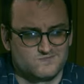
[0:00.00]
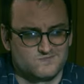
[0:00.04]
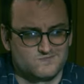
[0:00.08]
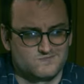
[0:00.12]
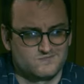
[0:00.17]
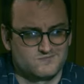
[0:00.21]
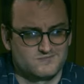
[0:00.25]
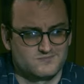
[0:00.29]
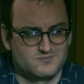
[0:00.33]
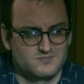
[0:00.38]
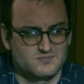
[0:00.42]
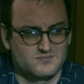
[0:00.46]

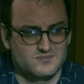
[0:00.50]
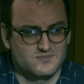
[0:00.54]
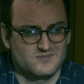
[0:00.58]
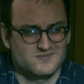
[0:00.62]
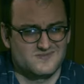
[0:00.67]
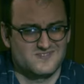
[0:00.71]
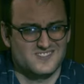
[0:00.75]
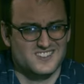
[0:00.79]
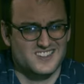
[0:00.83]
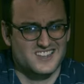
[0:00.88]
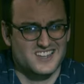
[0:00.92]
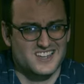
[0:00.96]
Hmm,
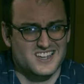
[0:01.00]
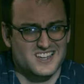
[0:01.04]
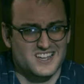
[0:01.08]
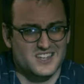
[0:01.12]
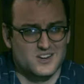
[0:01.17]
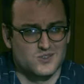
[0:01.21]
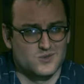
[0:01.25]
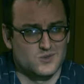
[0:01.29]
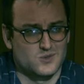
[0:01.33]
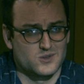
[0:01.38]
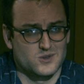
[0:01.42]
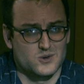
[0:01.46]

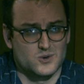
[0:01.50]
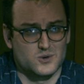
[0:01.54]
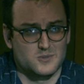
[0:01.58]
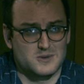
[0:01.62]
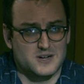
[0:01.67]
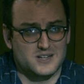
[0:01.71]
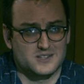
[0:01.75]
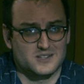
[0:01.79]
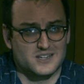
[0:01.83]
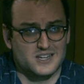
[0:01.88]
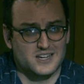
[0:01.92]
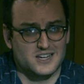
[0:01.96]
I don't know
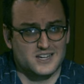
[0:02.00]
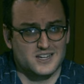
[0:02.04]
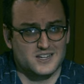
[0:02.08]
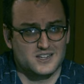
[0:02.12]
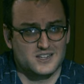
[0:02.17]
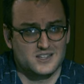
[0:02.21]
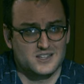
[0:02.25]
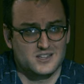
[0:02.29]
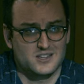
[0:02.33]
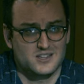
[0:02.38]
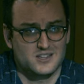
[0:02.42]
about that.